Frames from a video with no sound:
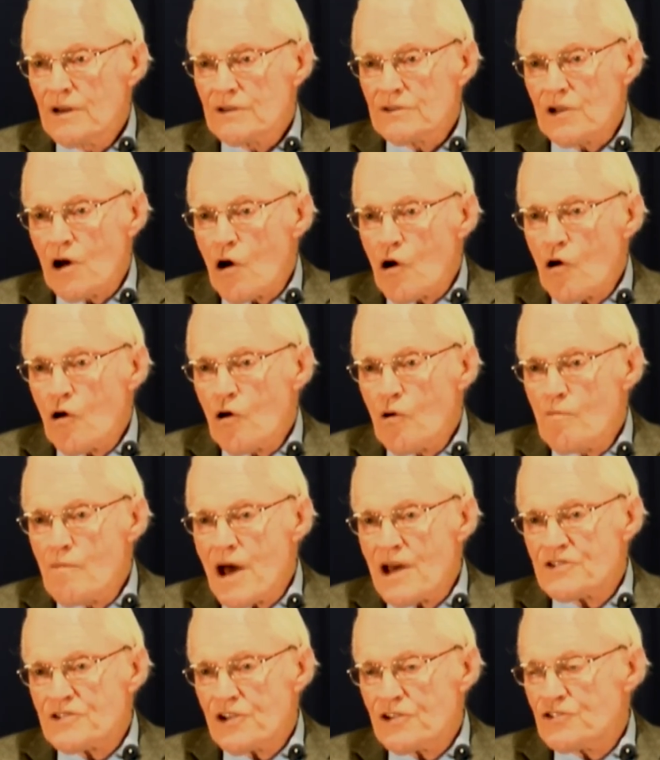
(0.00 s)
the whole
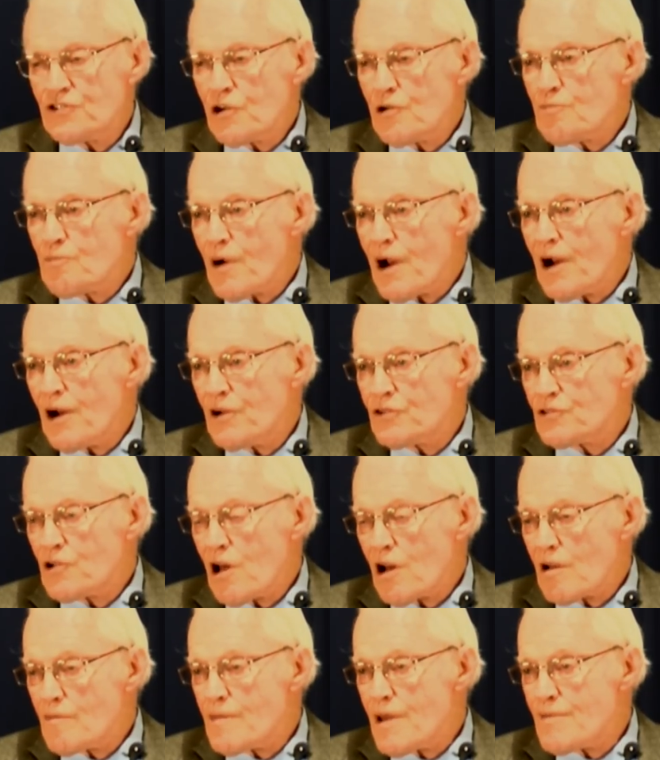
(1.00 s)
message your prayers
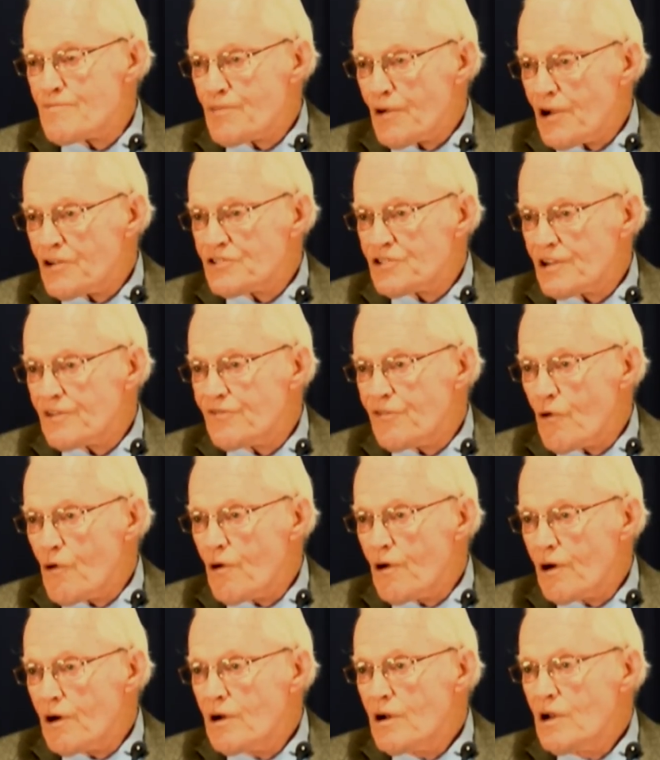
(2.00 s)
ought to be preaching
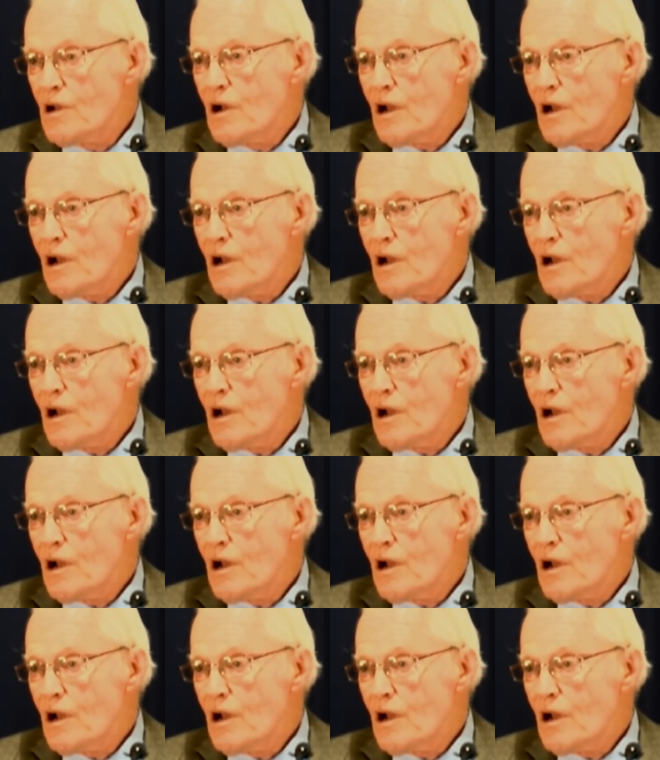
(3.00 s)
for,